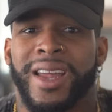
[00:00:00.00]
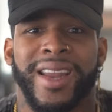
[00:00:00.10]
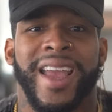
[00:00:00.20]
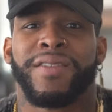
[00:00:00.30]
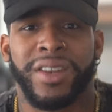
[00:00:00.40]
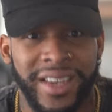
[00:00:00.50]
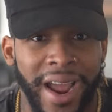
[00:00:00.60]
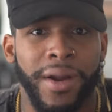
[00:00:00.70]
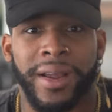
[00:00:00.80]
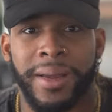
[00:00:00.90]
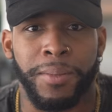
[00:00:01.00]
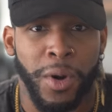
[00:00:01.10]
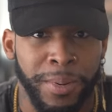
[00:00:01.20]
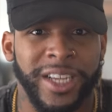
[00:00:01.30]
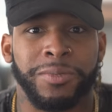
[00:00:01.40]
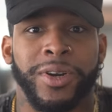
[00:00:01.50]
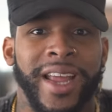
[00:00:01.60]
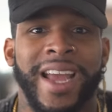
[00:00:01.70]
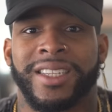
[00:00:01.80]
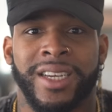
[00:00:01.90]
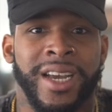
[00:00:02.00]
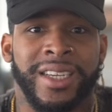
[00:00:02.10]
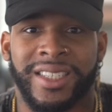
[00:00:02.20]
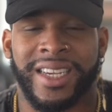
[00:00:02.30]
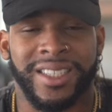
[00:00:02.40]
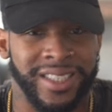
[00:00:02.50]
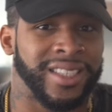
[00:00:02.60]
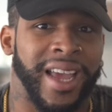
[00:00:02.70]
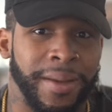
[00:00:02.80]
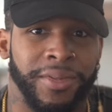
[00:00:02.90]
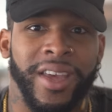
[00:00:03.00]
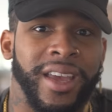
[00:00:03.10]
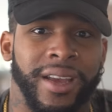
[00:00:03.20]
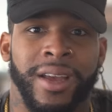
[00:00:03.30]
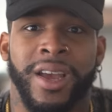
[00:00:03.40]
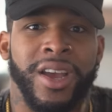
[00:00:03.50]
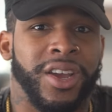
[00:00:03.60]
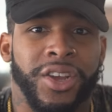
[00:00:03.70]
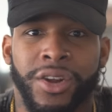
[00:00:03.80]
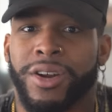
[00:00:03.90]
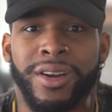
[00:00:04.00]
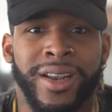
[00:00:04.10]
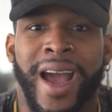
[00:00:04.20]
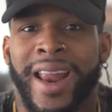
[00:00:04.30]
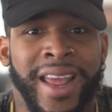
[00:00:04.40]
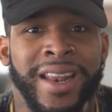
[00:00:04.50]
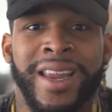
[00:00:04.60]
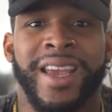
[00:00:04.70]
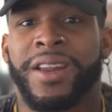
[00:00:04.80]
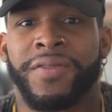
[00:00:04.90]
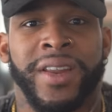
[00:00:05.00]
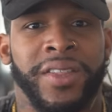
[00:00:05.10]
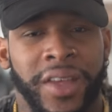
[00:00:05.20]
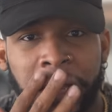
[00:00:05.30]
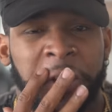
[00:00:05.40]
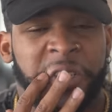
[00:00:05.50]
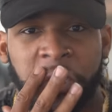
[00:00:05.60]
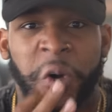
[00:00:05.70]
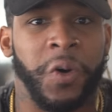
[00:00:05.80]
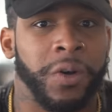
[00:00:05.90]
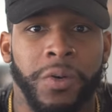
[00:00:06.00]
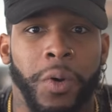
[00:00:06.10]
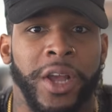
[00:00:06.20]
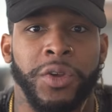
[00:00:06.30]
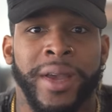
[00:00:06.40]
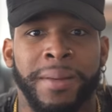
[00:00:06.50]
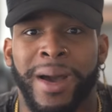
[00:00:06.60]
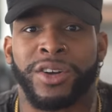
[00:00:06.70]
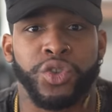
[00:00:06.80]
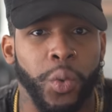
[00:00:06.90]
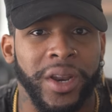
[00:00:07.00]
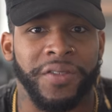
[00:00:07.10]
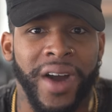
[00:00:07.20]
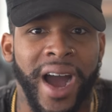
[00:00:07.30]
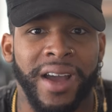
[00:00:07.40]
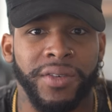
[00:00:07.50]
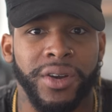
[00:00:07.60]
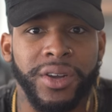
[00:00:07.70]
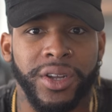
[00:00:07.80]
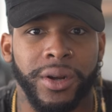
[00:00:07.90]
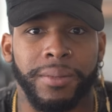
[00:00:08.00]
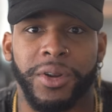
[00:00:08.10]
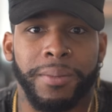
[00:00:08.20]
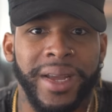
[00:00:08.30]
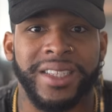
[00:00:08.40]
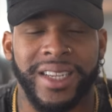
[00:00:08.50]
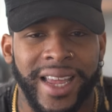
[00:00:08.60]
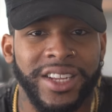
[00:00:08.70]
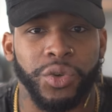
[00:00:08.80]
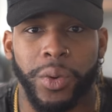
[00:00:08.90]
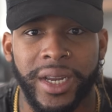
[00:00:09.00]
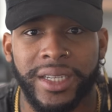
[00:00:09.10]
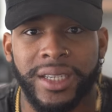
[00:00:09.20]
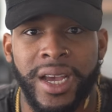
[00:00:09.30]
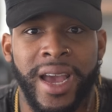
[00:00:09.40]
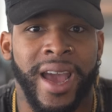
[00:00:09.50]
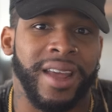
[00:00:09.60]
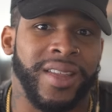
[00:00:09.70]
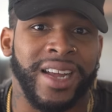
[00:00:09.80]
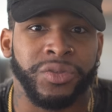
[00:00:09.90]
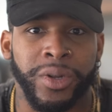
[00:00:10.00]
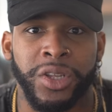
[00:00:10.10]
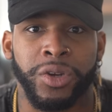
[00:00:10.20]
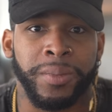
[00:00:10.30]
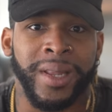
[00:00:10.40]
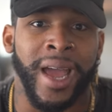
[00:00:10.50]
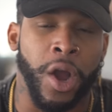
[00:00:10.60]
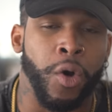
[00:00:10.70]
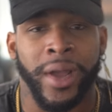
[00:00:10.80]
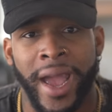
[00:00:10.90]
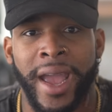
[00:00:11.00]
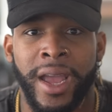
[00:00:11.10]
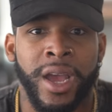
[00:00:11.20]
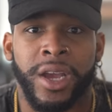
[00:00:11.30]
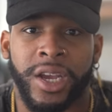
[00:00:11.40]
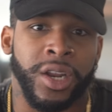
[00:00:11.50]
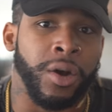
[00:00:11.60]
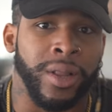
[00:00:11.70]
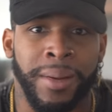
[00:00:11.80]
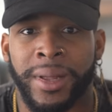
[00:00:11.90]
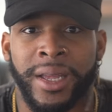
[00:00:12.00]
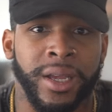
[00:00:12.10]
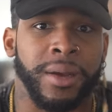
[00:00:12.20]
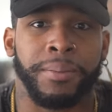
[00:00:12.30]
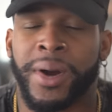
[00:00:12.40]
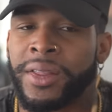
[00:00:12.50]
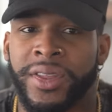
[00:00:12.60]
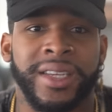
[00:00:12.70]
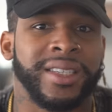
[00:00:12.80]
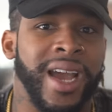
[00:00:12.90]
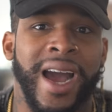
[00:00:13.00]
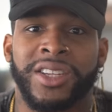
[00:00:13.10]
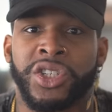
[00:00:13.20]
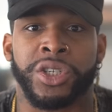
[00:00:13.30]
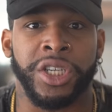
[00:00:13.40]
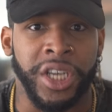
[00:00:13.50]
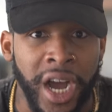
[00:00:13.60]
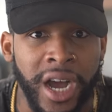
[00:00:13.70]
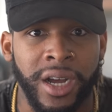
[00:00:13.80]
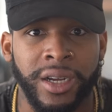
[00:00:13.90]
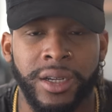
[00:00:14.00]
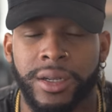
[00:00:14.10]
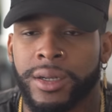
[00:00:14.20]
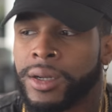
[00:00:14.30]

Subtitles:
Not even Derek, More Plays, More Dates, says the same thing. You're not in need of anything until, what, you hit about 25, your mid to late 20s, and that's when you can be like, okay, you know, let me, but these guys are young,